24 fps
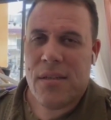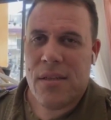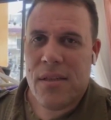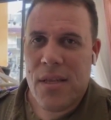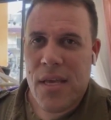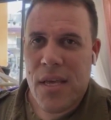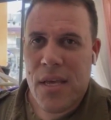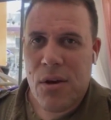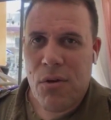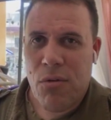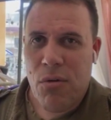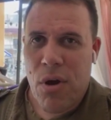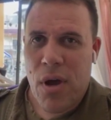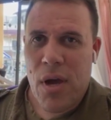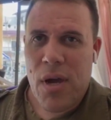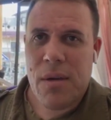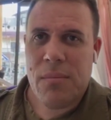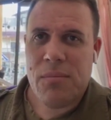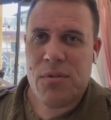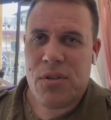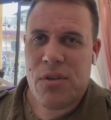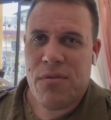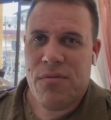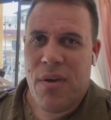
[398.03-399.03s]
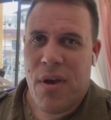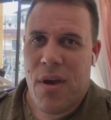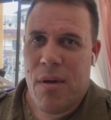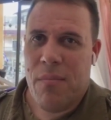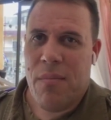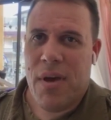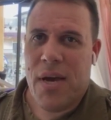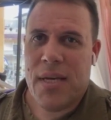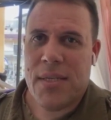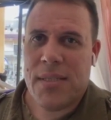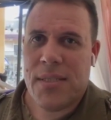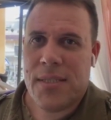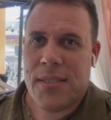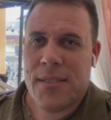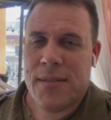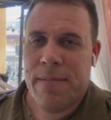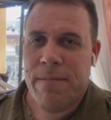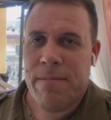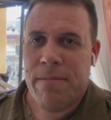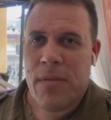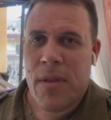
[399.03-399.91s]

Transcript: the crimes of Hamas